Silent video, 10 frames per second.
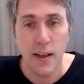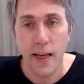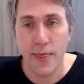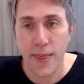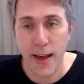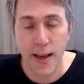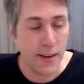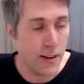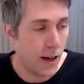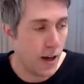and
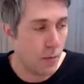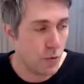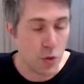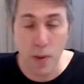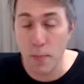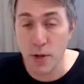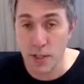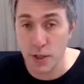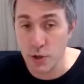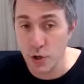then just by
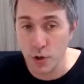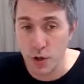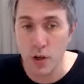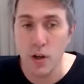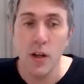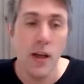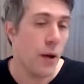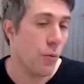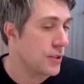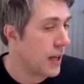pressing a shortcut, it
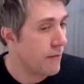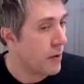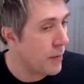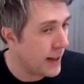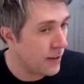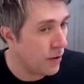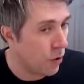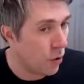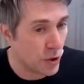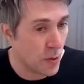will type them in
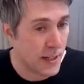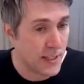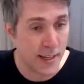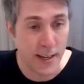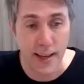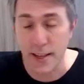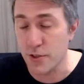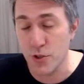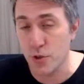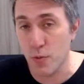automatically
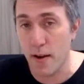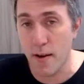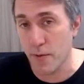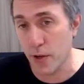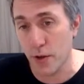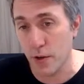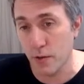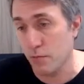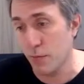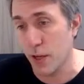into wherever
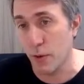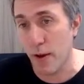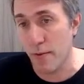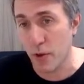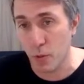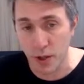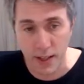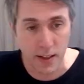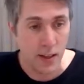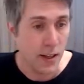you're working.